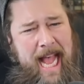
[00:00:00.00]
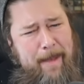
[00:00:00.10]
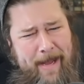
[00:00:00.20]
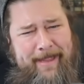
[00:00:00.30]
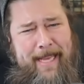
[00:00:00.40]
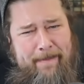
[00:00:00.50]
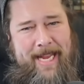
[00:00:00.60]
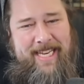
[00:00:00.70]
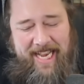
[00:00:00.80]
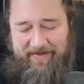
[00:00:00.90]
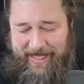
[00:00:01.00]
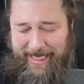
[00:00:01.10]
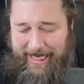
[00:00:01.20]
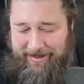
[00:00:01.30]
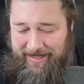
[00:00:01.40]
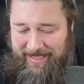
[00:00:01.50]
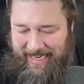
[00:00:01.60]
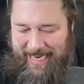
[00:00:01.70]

I bet they meant Nev's Disc.